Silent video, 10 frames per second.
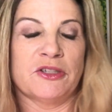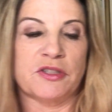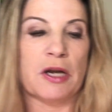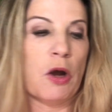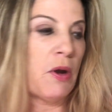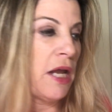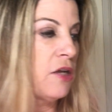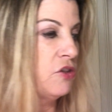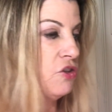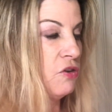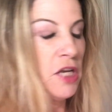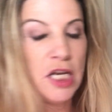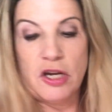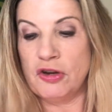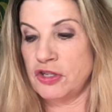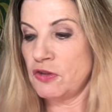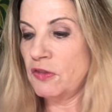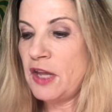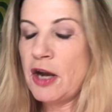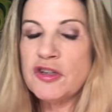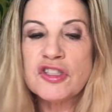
she's like, okay, turn here, turn there.